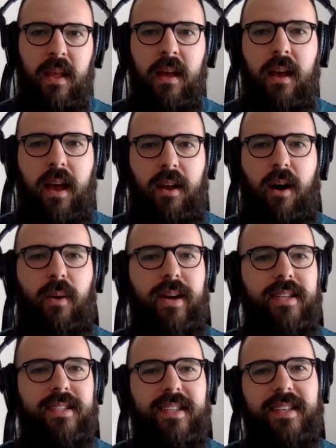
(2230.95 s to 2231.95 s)
And always
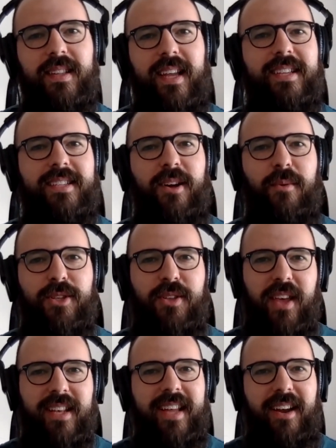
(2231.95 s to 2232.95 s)
let us know what you think
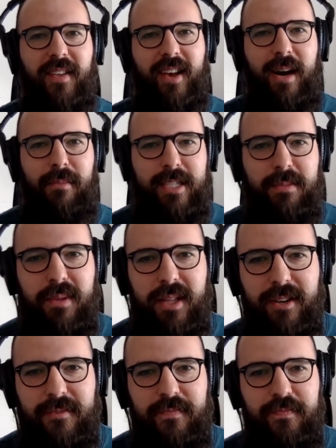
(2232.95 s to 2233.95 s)
down in the comments below.
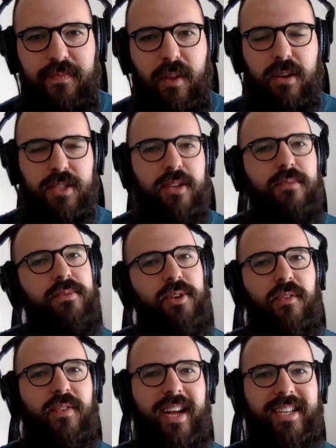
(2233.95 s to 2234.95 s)
Also, don't
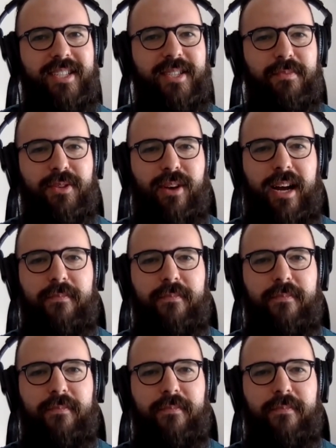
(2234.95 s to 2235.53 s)
forget to subscribe.